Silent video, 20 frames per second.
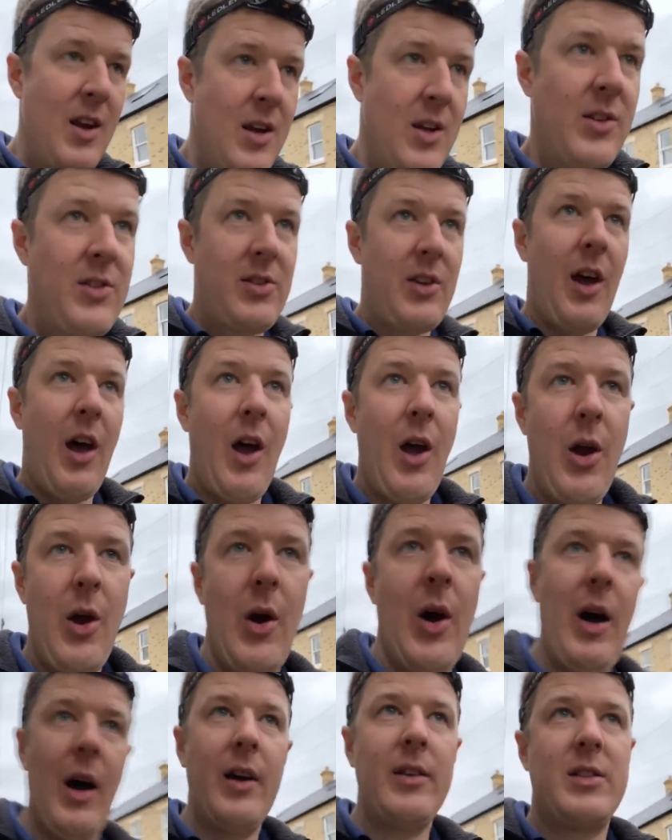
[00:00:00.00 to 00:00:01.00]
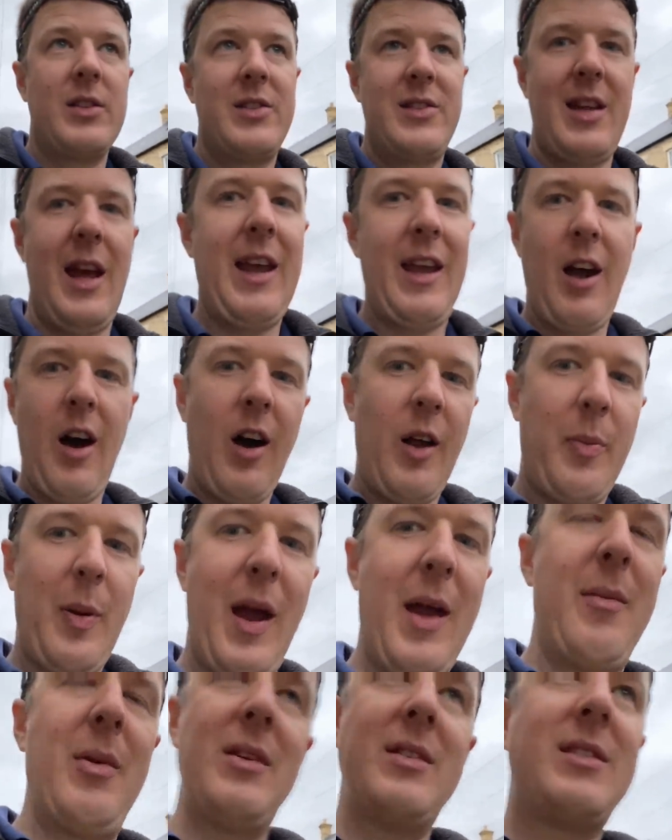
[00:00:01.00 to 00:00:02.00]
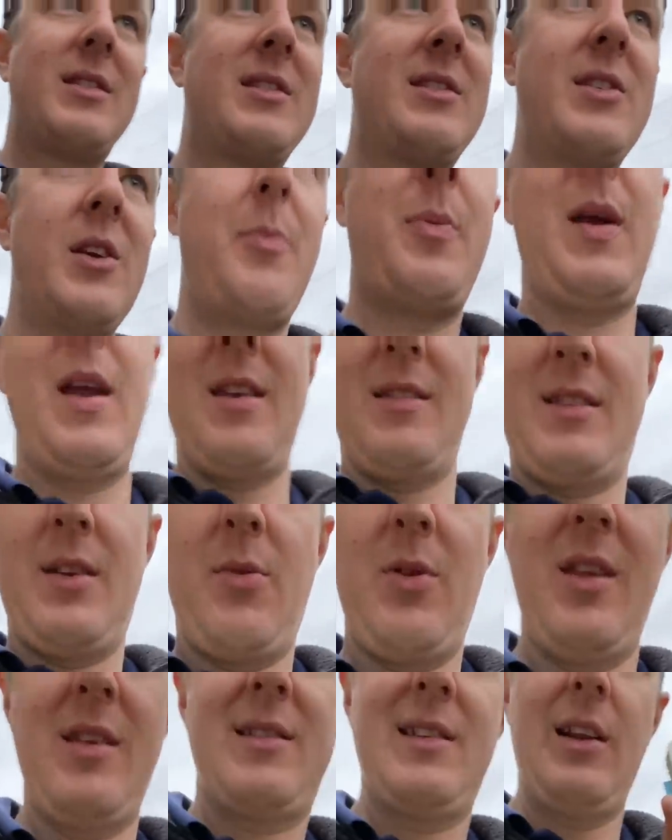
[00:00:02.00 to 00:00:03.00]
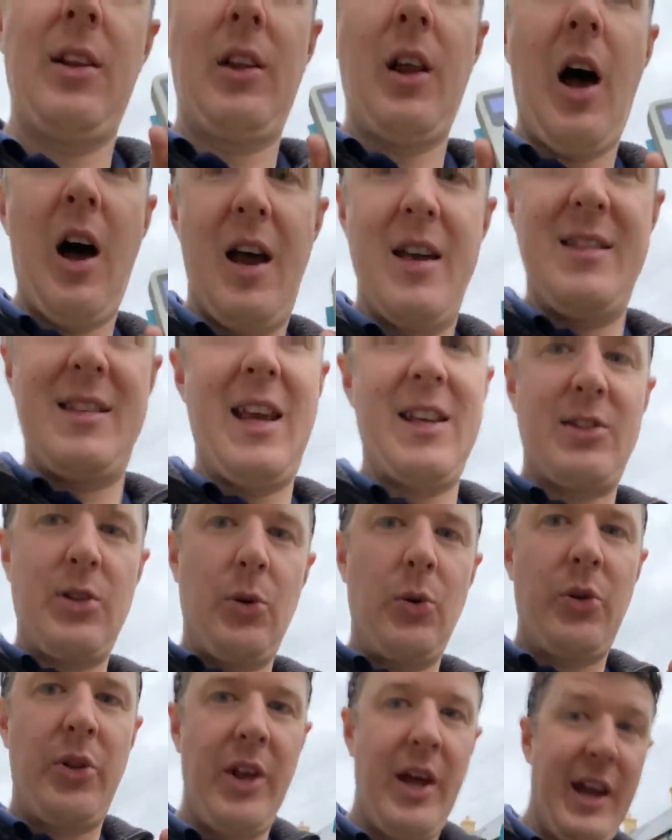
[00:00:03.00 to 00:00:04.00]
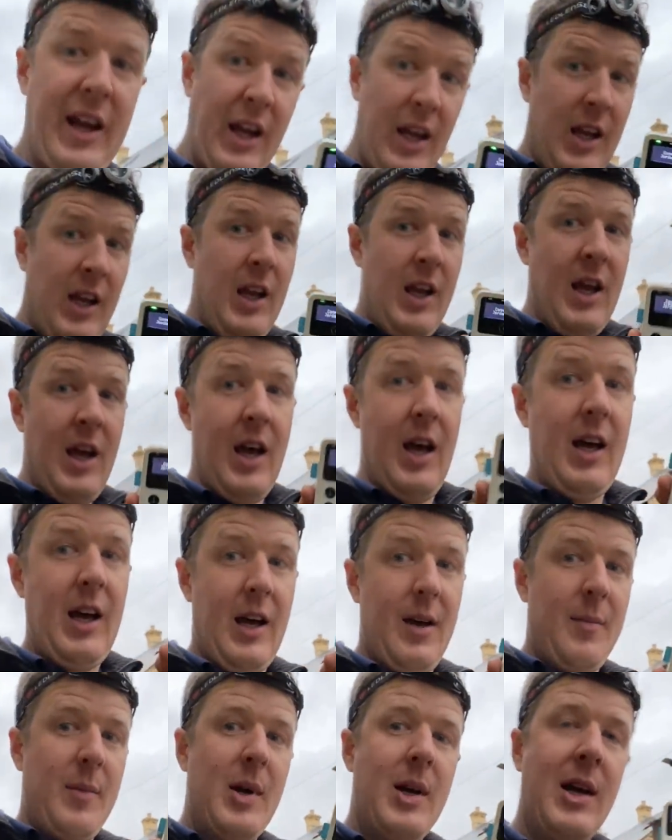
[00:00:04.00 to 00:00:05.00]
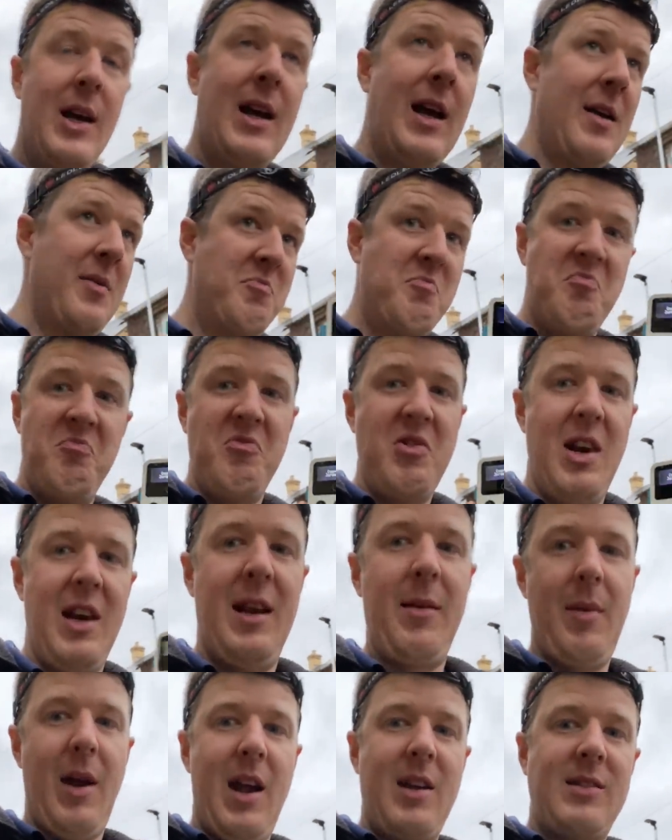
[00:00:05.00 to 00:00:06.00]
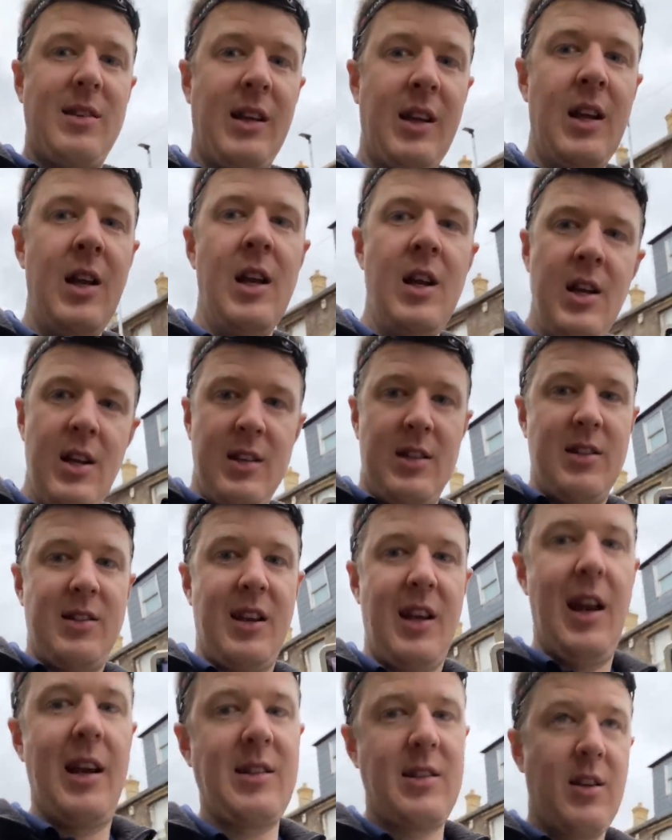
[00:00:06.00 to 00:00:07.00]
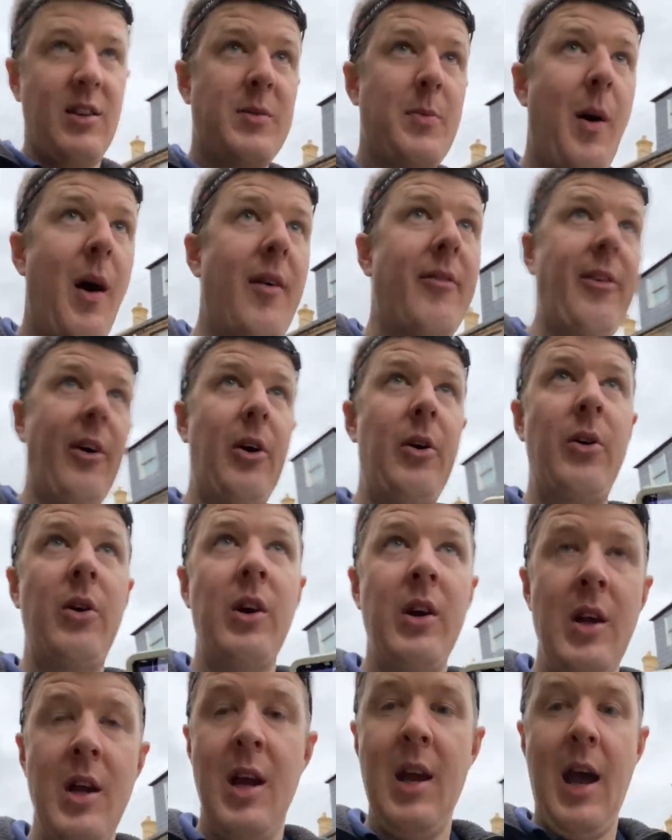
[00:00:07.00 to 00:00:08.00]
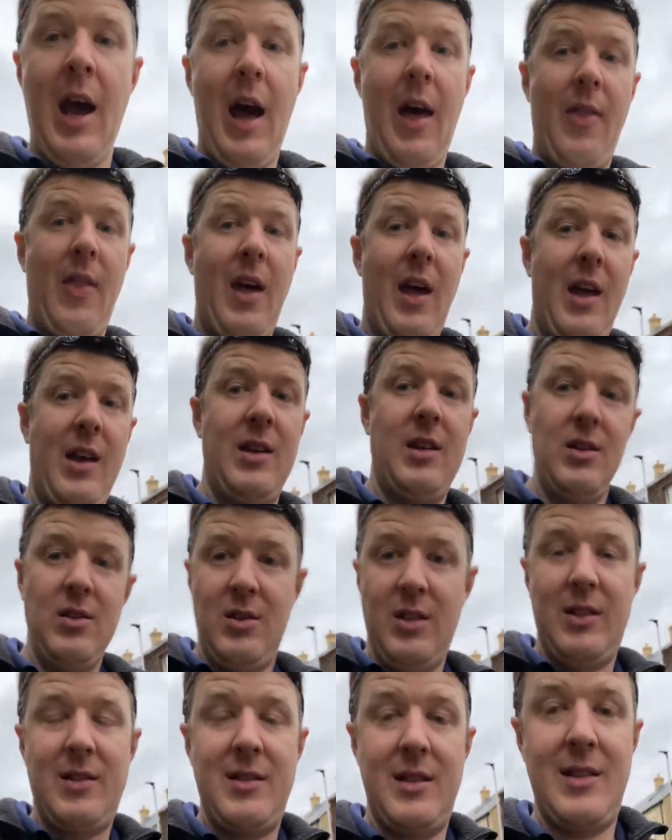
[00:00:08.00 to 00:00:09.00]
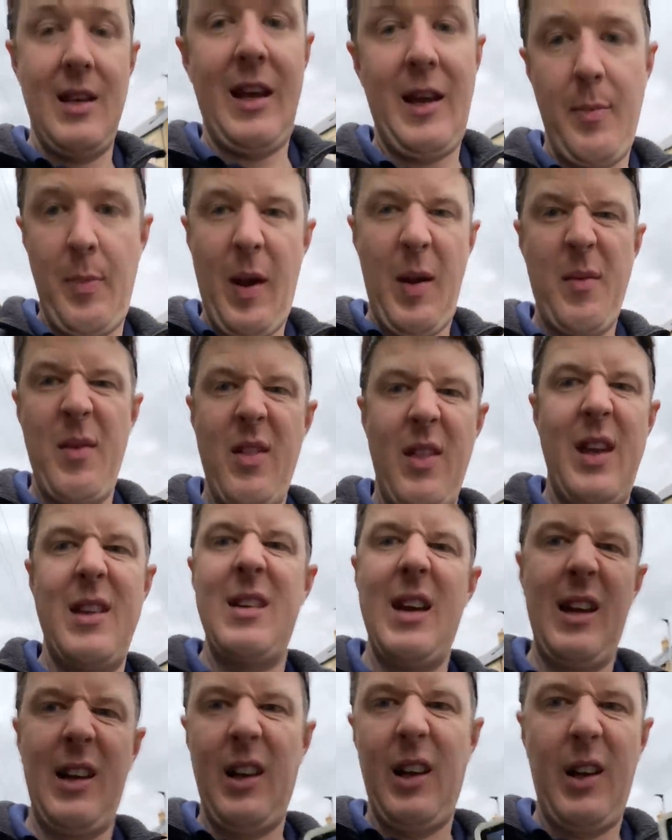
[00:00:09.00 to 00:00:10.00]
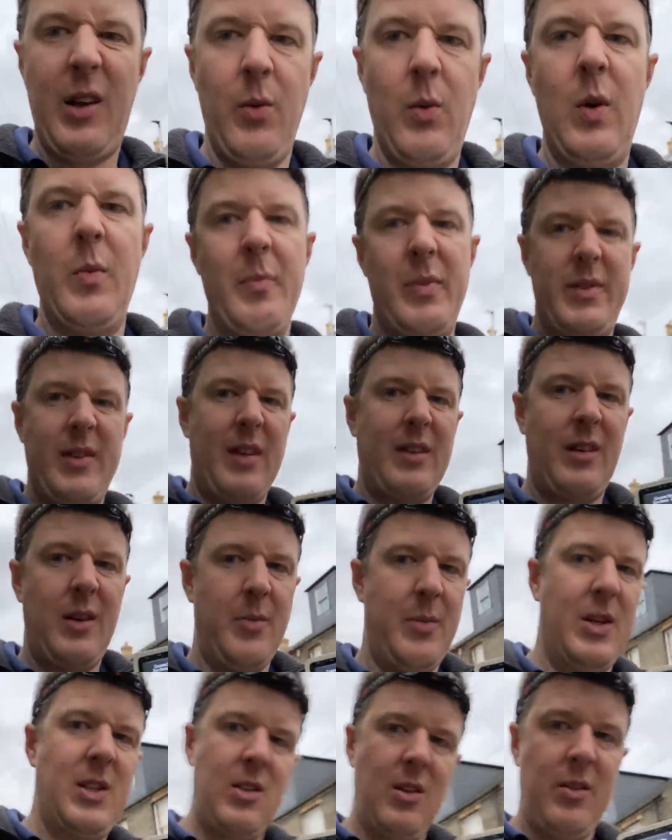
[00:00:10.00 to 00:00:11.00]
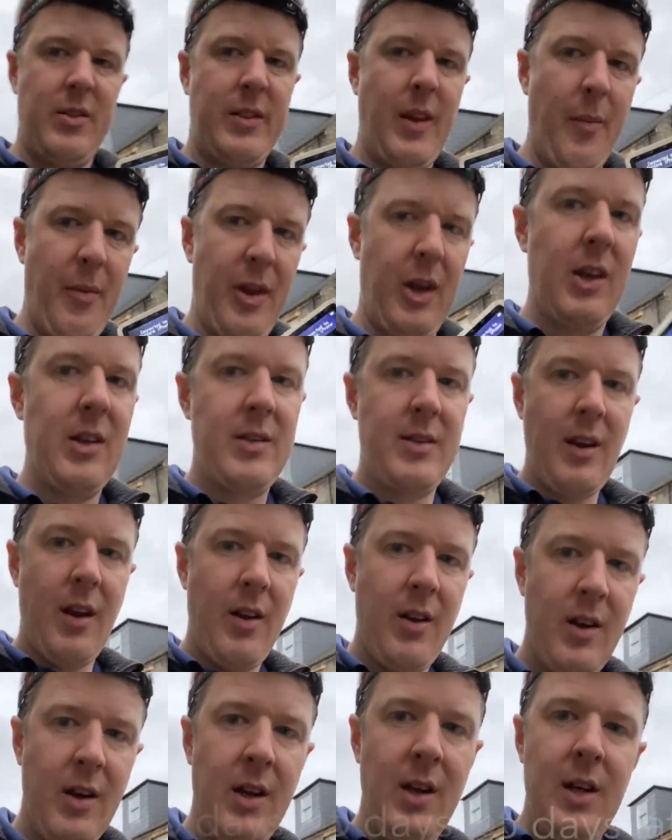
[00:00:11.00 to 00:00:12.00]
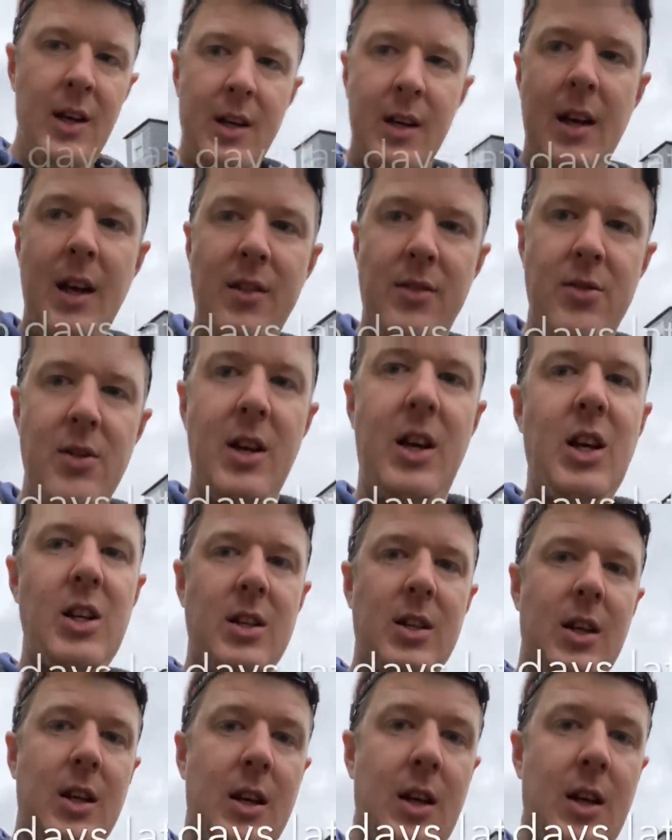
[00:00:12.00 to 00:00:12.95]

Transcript: So I uh, just take card payments, super easy with this little iZettle thing. Um, really amazing. It just connects to your smartphone and then you just take a payment and they take like a 1% commission or something. So yeah, it's really good.